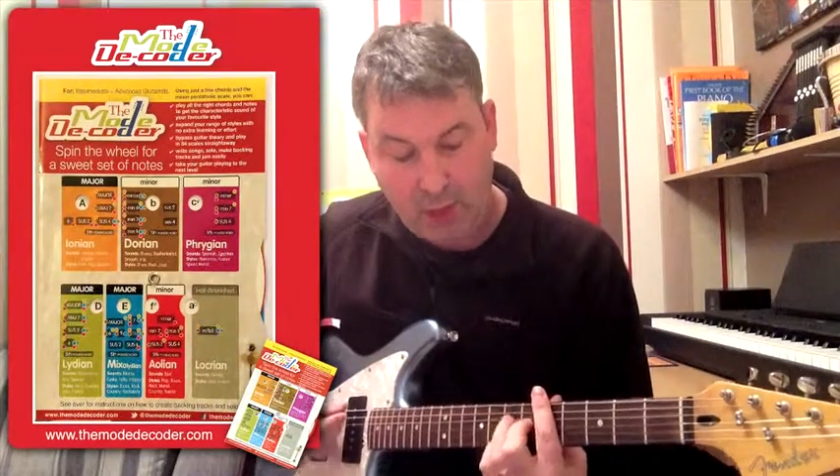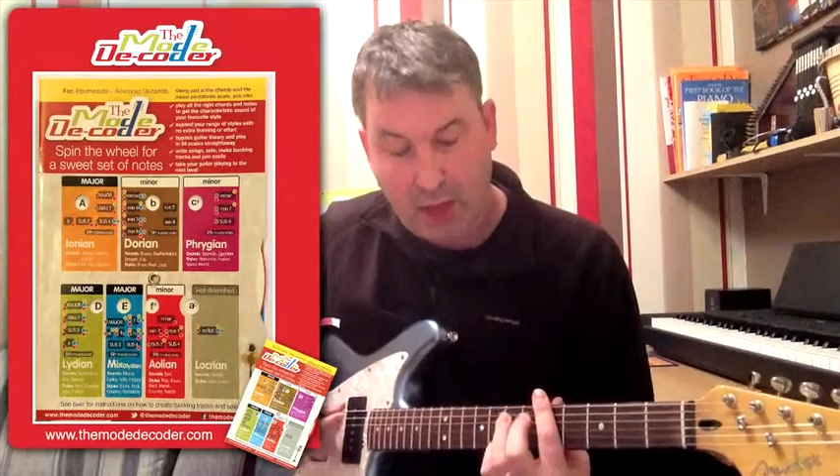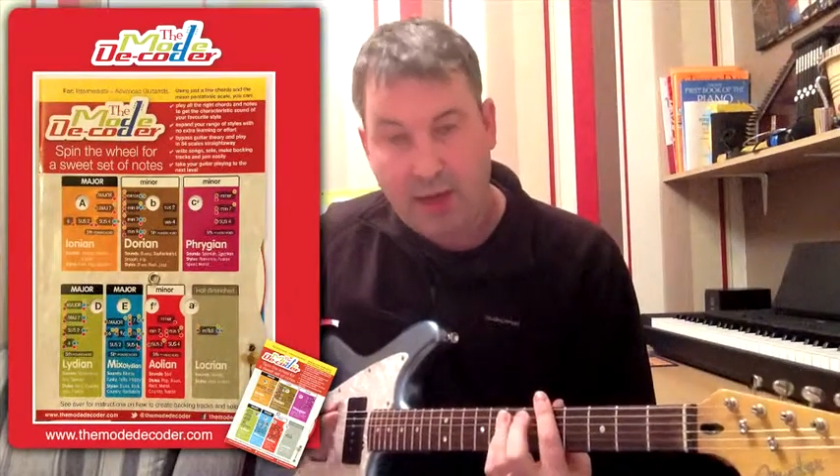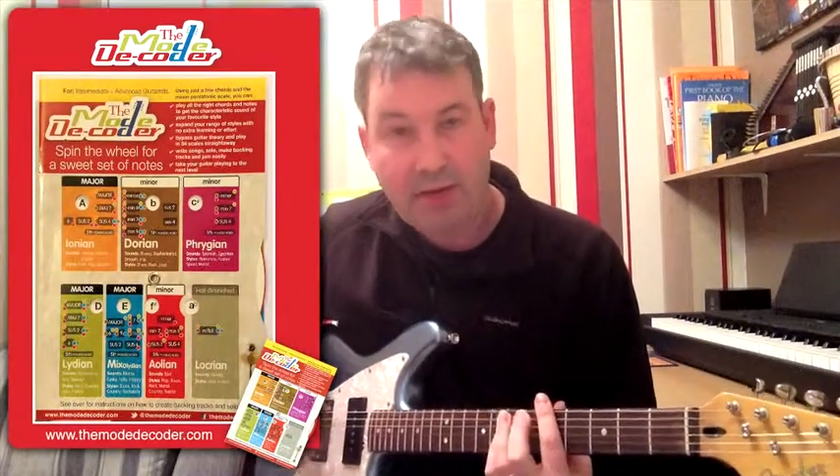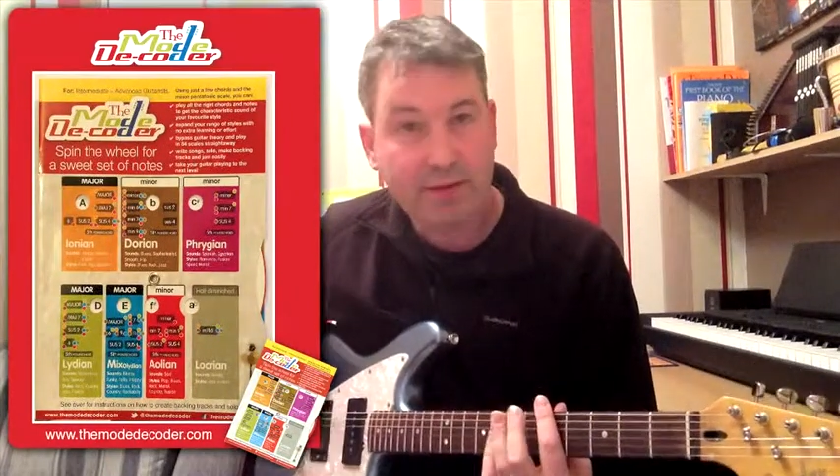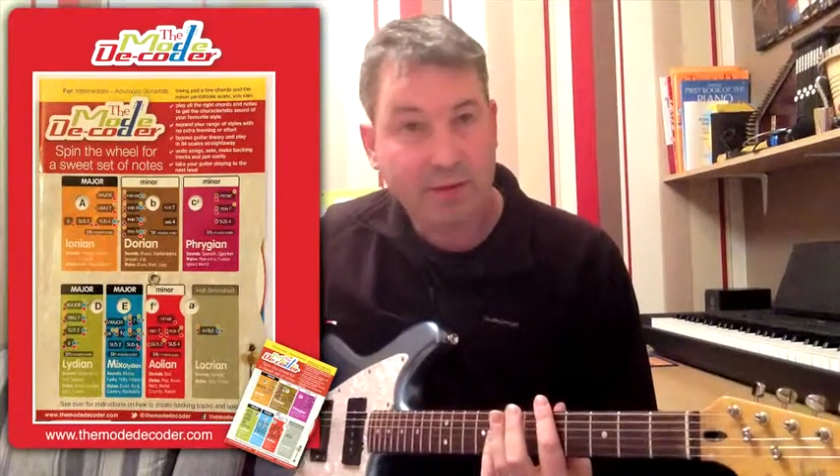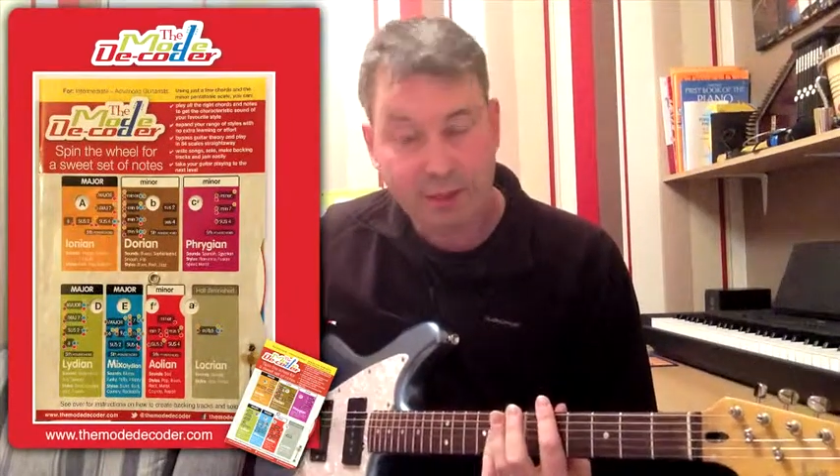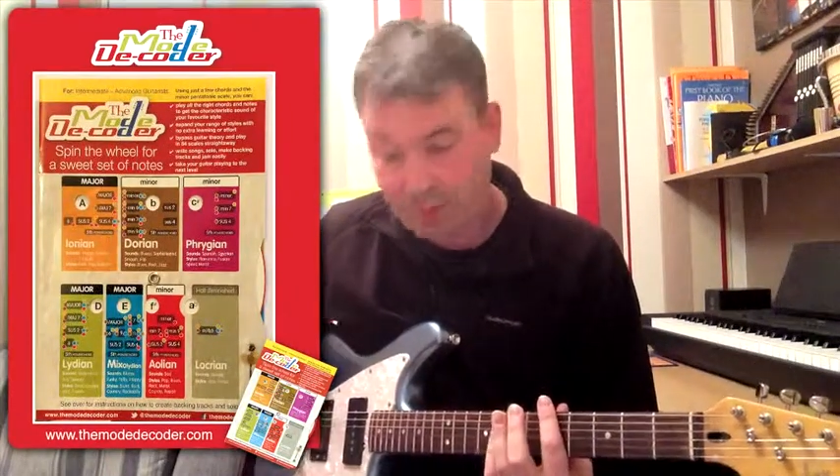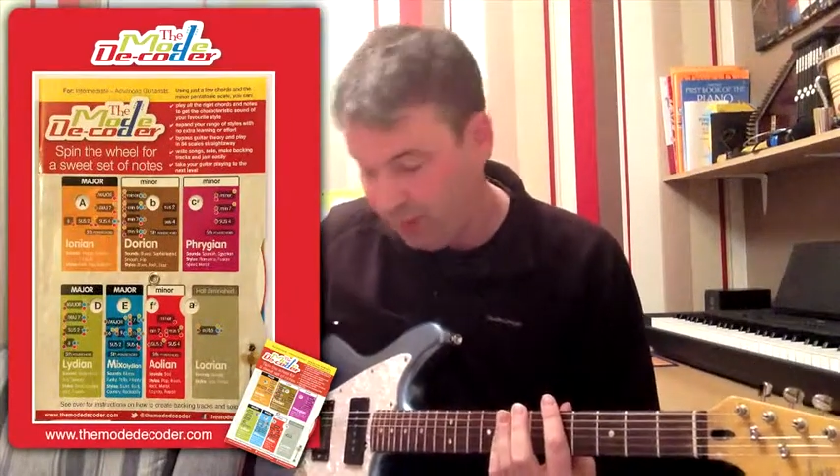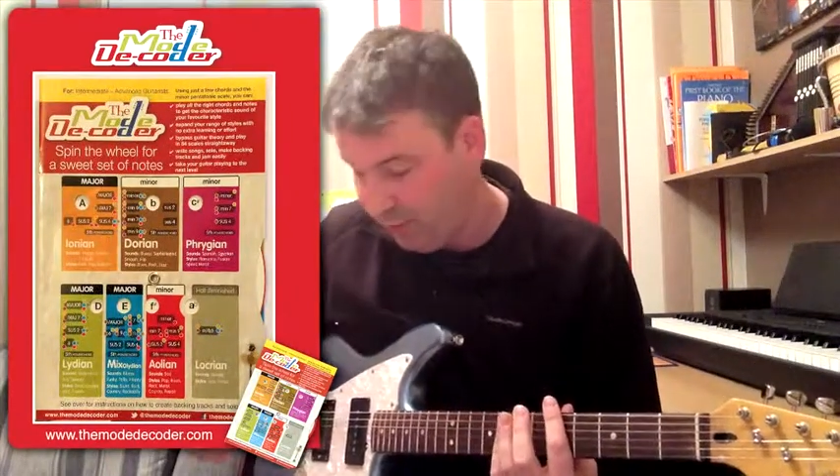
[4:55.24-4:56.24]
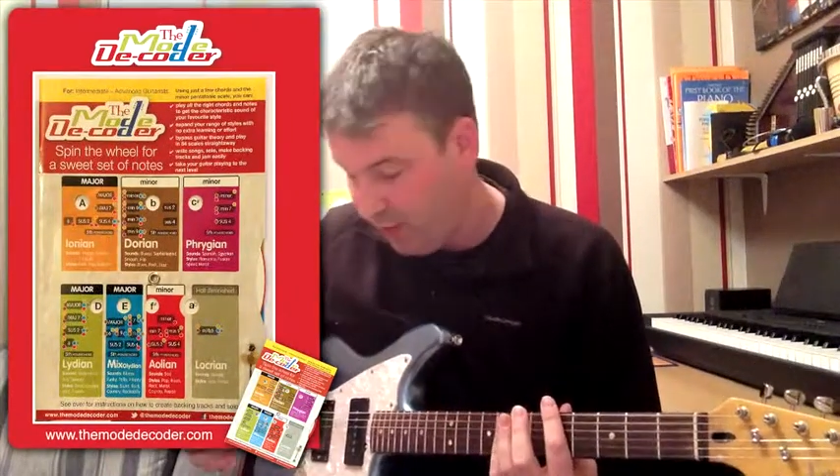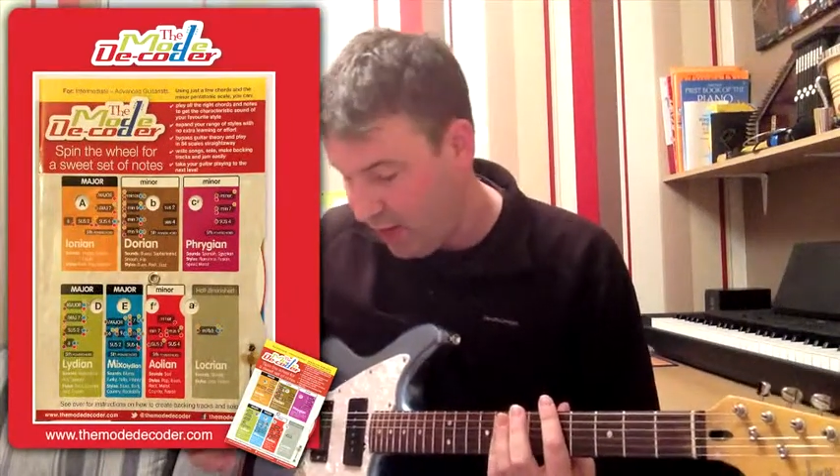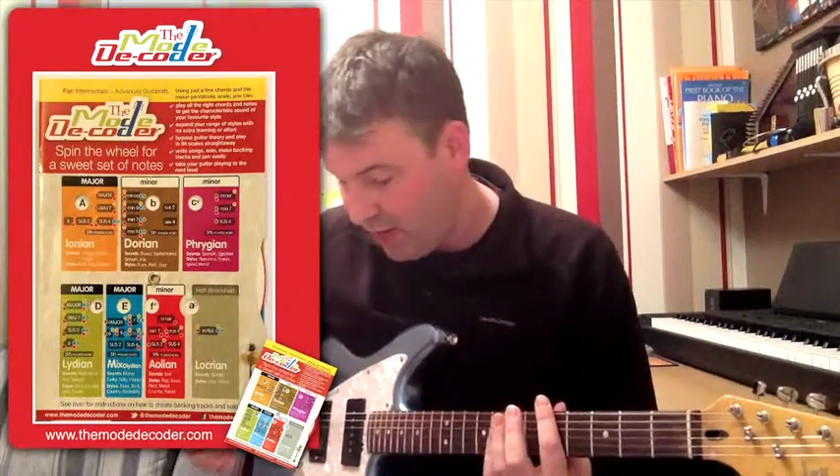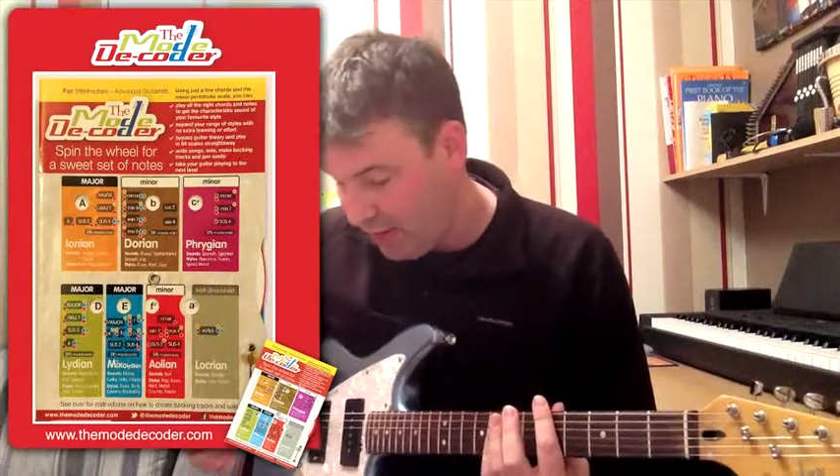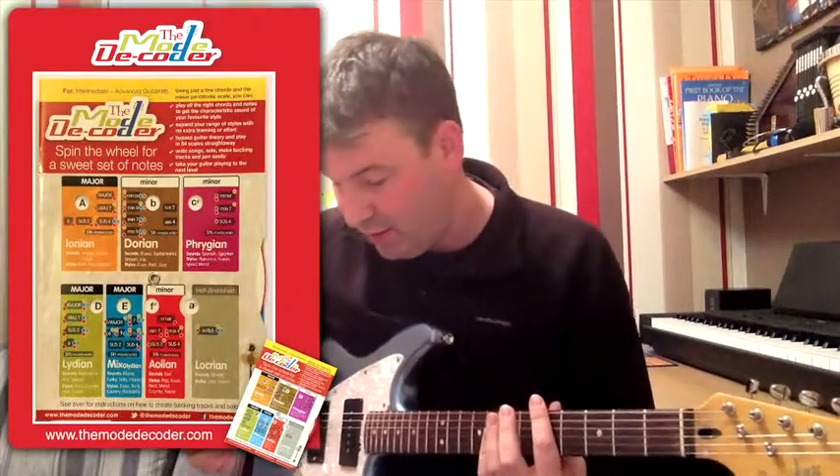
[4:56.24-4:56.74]
And then let's pick for
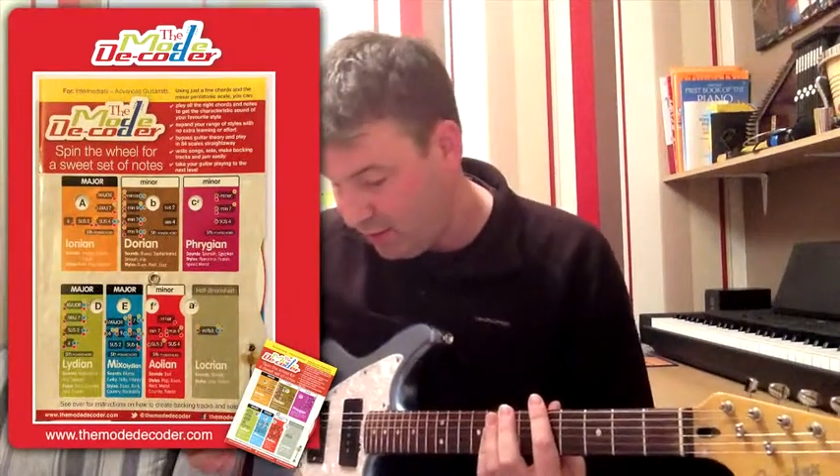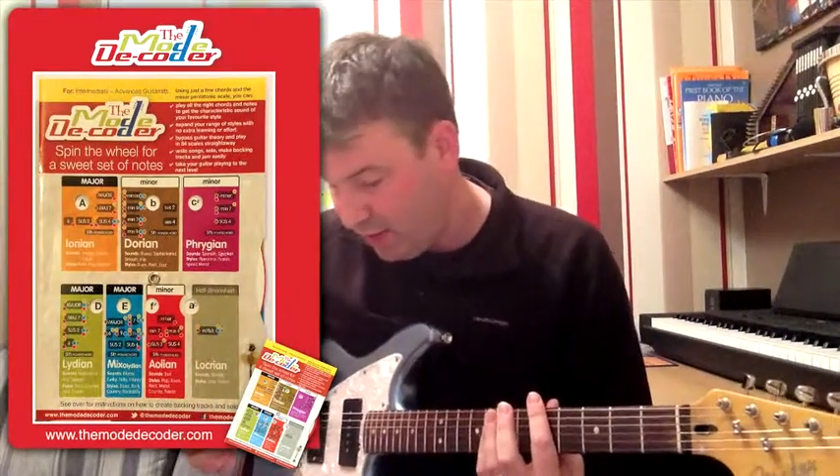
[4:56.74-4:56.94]
A